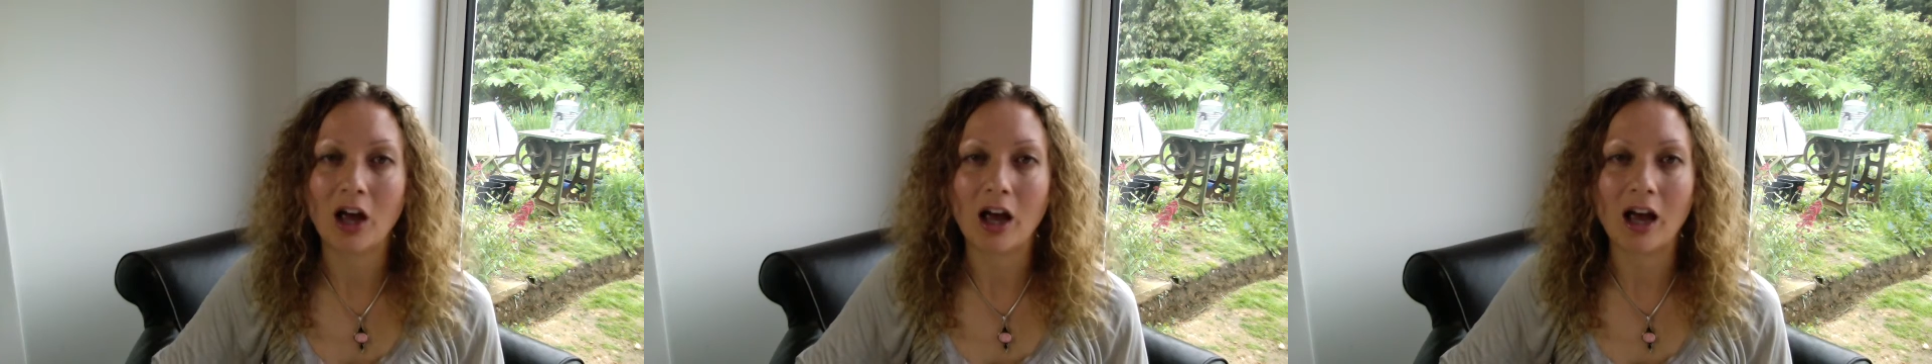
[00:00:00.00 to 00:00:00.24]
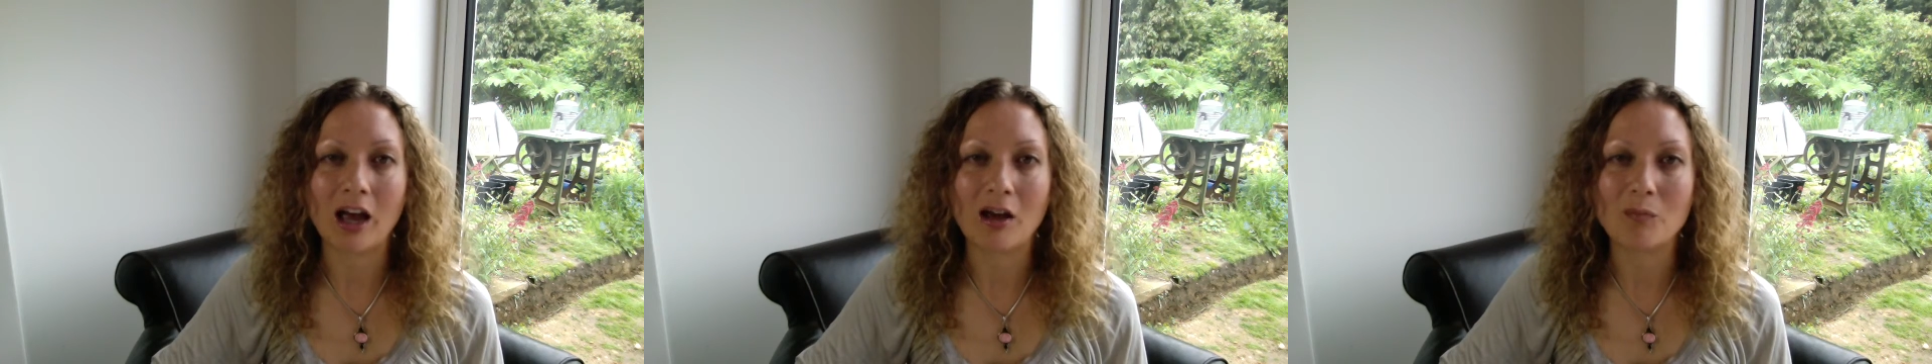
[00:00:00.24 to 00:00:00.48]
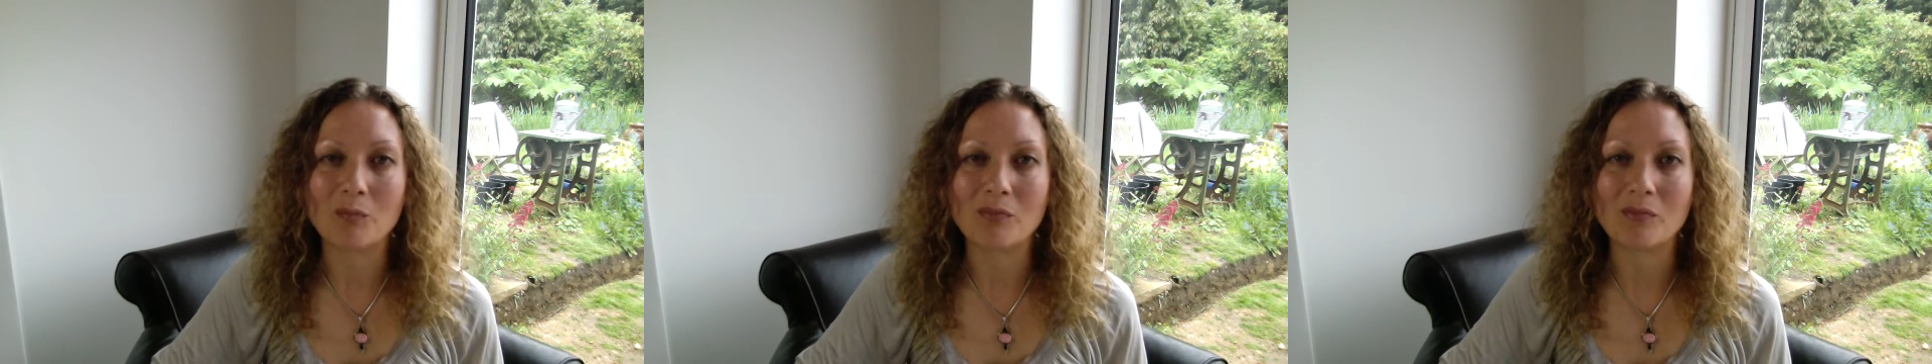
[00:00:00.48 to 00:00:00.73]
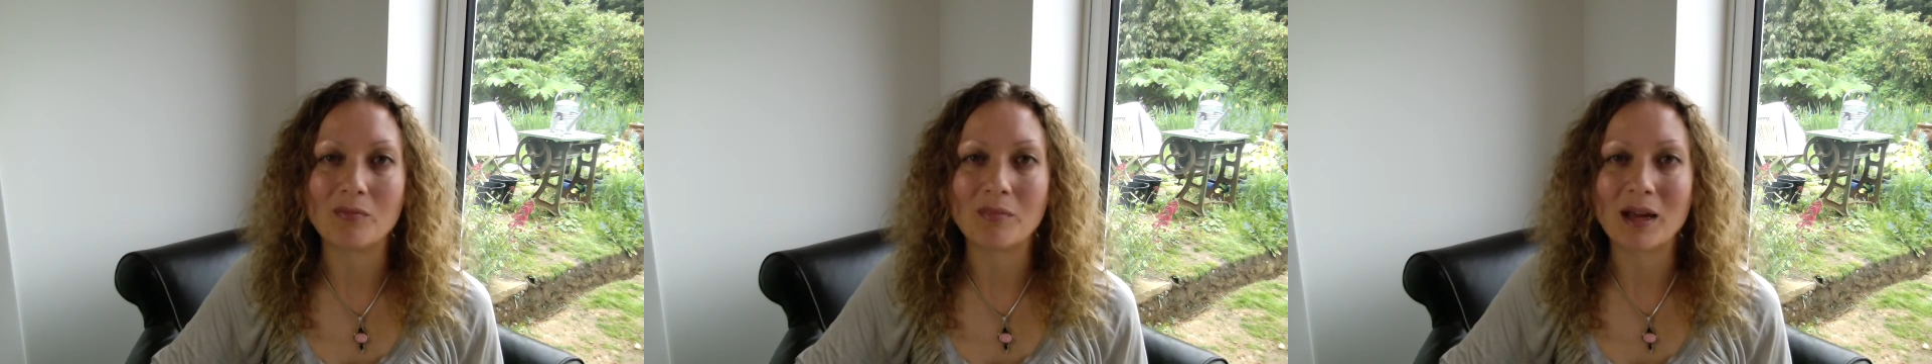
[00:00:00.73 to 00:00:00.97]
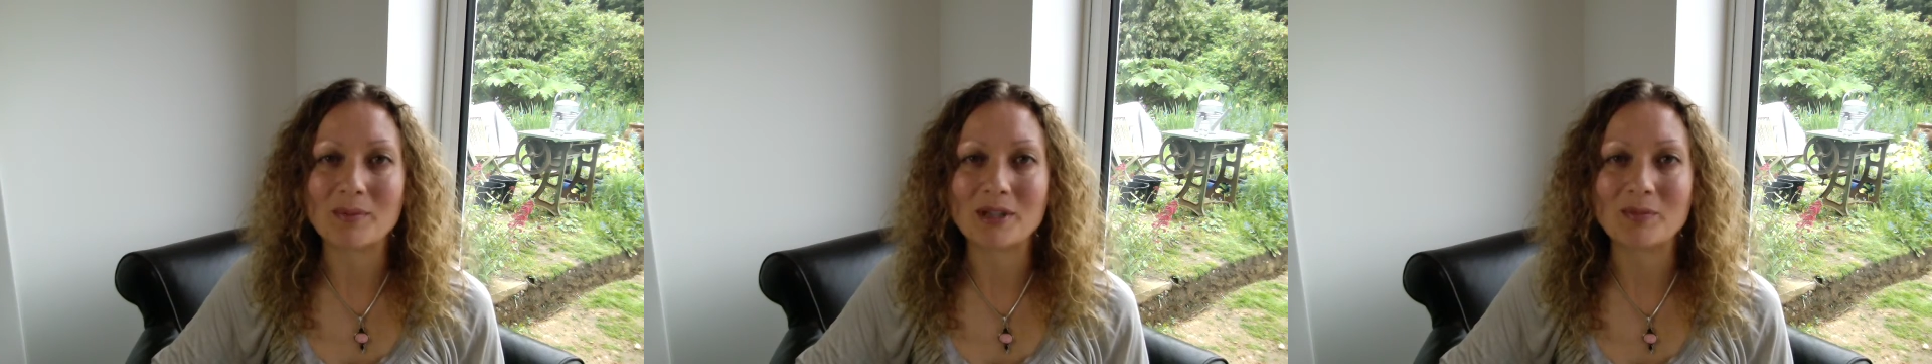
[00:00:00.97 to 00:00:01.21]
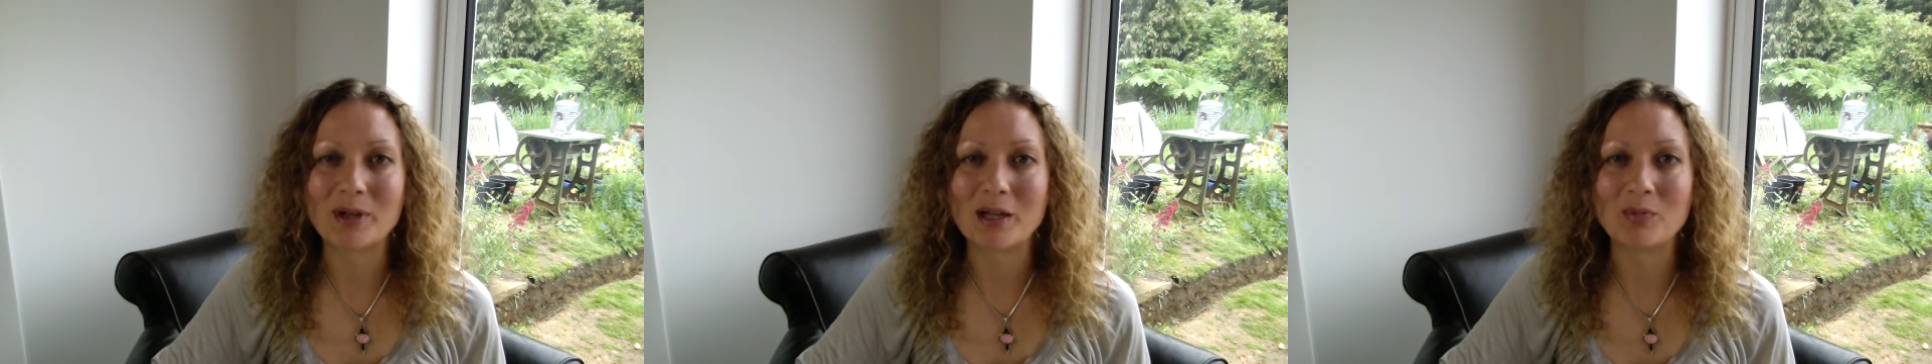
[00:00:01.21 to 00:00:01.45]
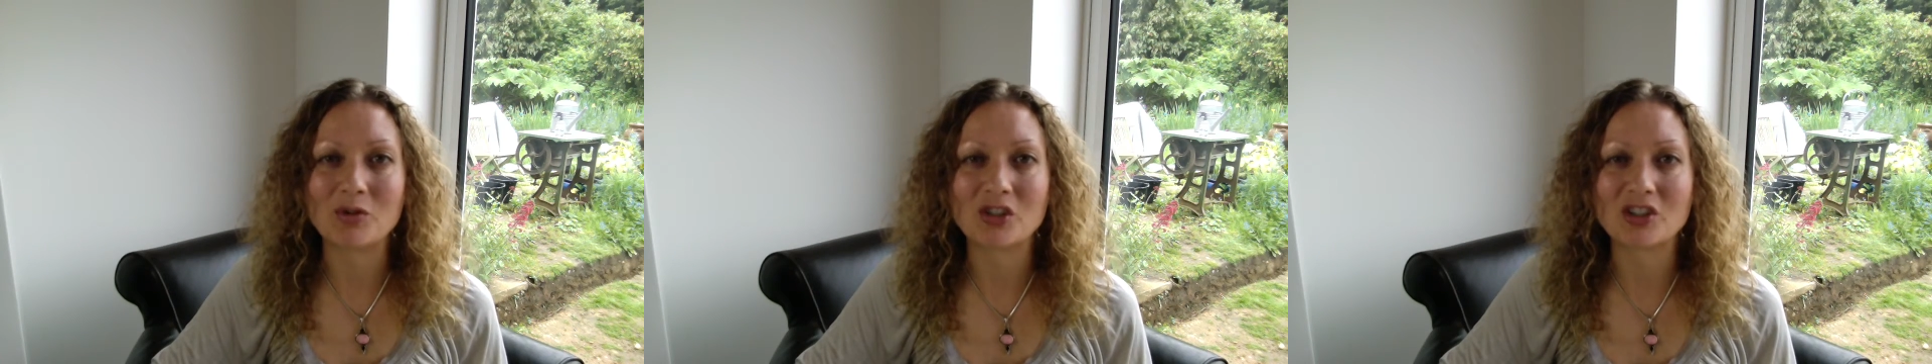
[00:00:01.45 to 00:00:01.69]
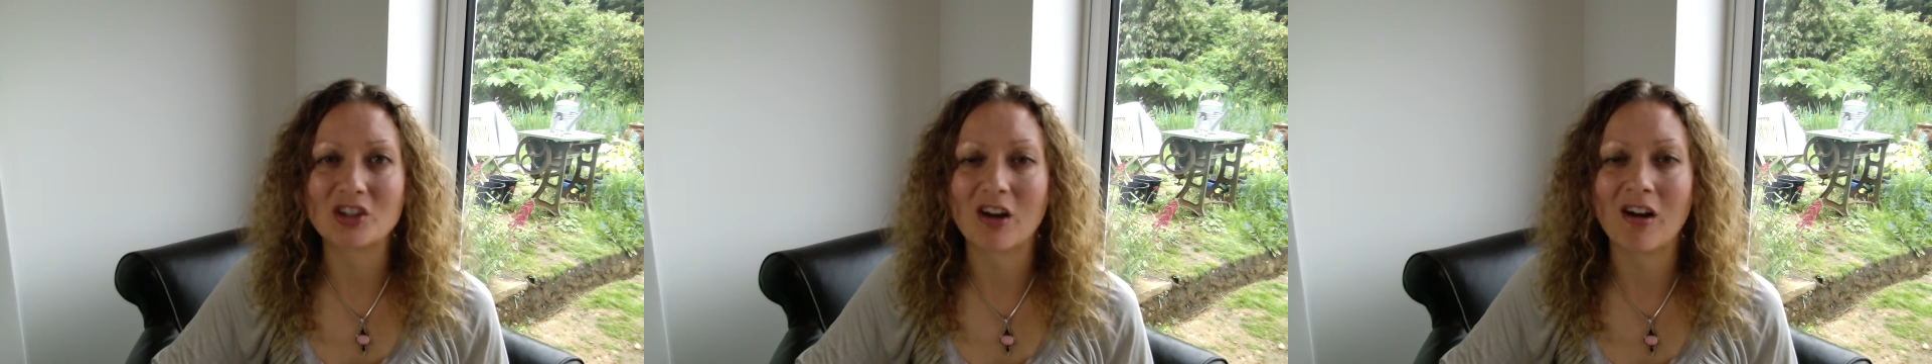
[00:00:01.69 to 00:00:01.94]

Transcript: Um, maybe people just